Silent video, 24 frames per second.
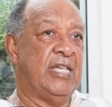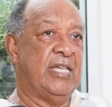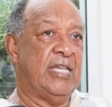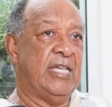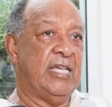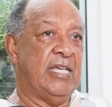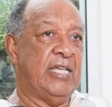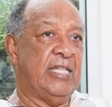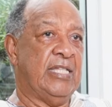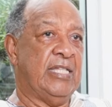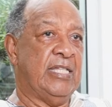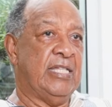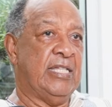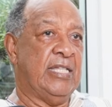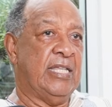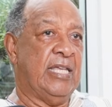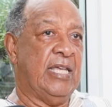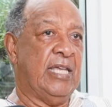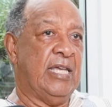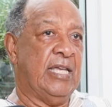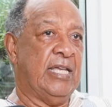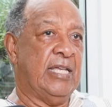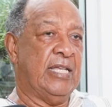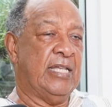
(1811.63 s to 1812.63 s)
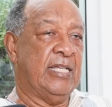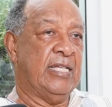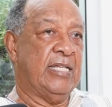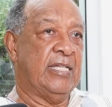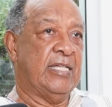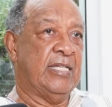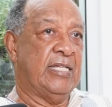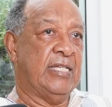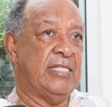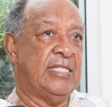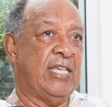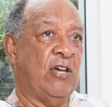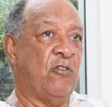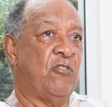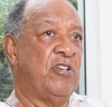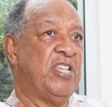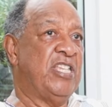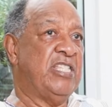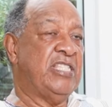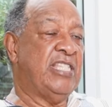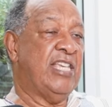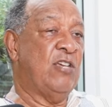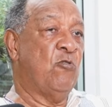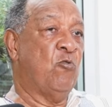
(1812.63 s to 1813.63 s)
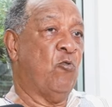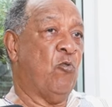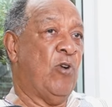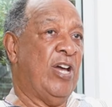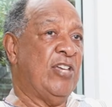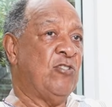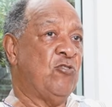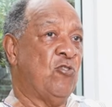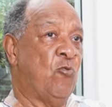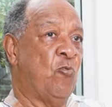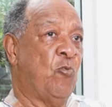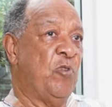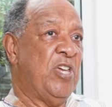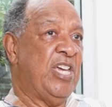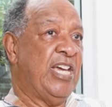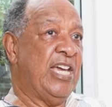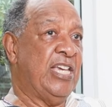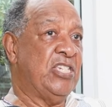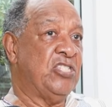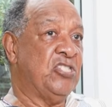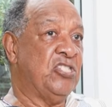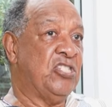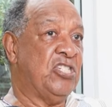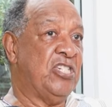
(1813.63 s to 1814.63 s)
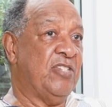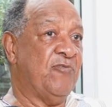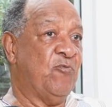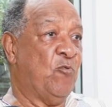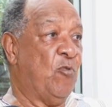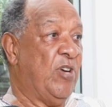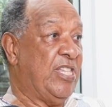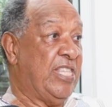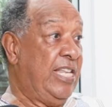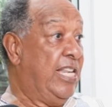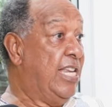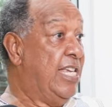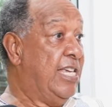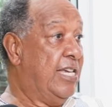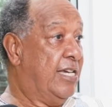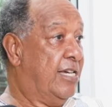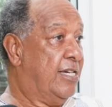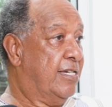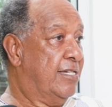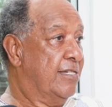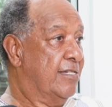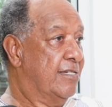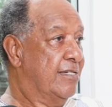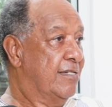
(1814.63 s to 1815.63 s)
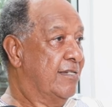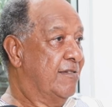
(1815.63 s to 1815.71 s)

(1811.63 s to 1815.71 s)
And then the only thing who I know we achieved was the league.